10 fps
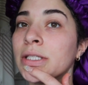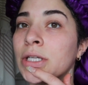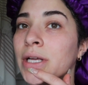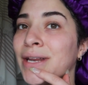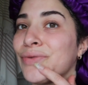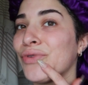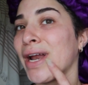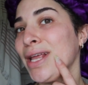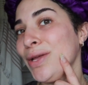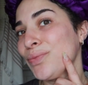start getting
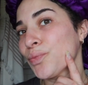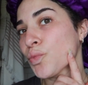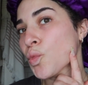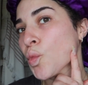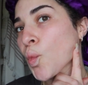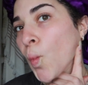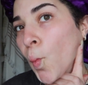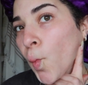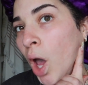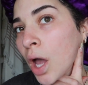ready,
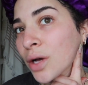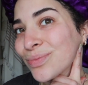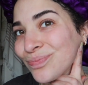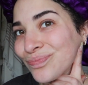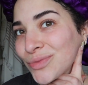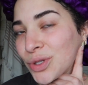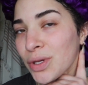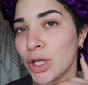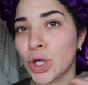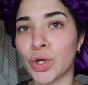do a
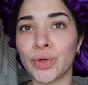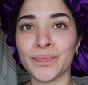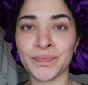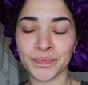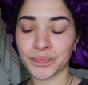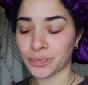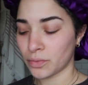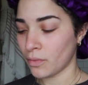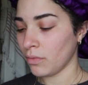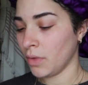little
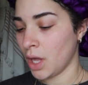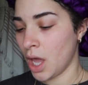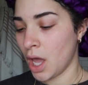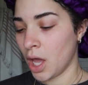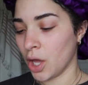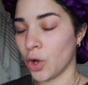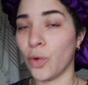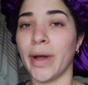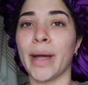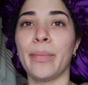
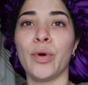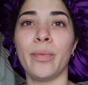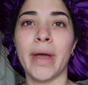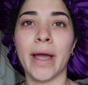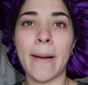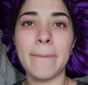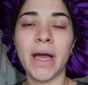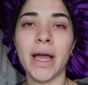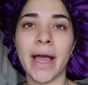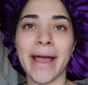quick boom bam,
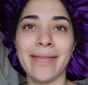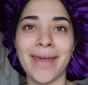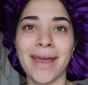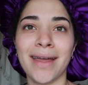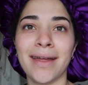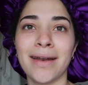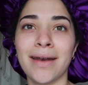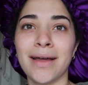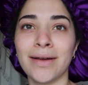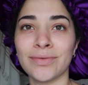and
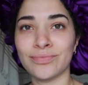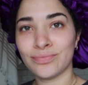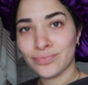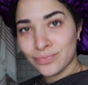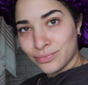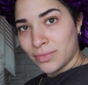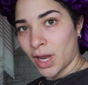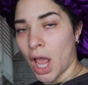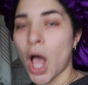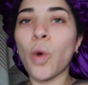then
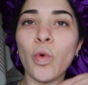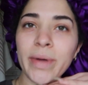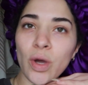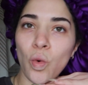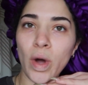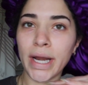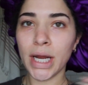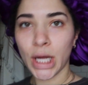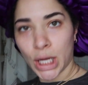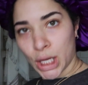we'll be
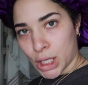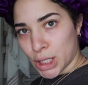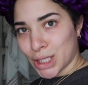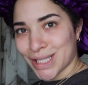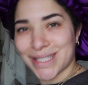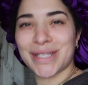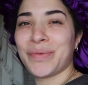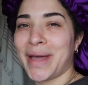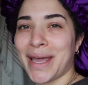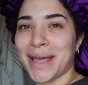on the
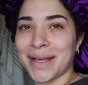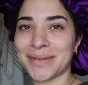way.